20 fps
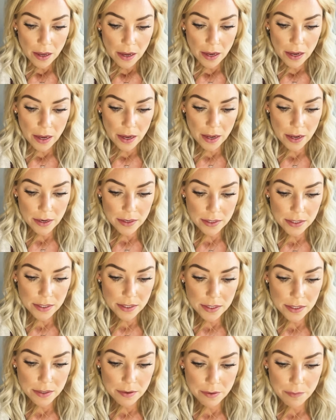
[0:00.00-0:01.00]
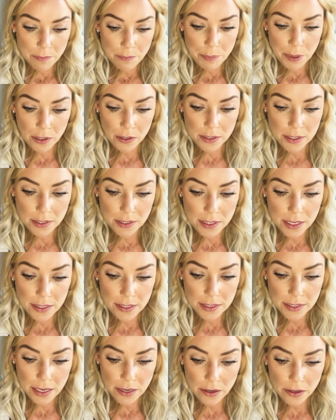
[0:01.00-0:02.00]
It builds skin
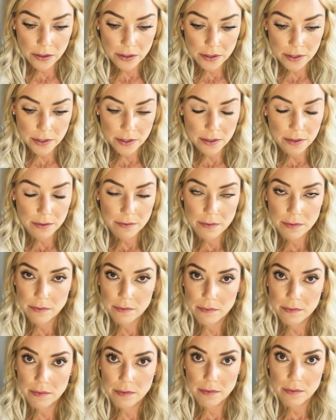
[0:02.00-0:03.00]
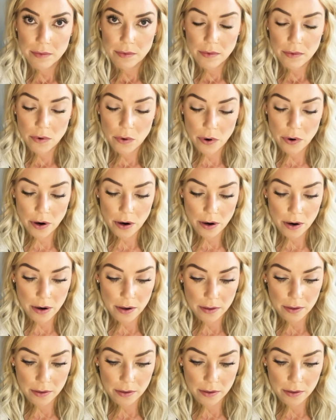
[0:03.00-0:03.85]
cells, or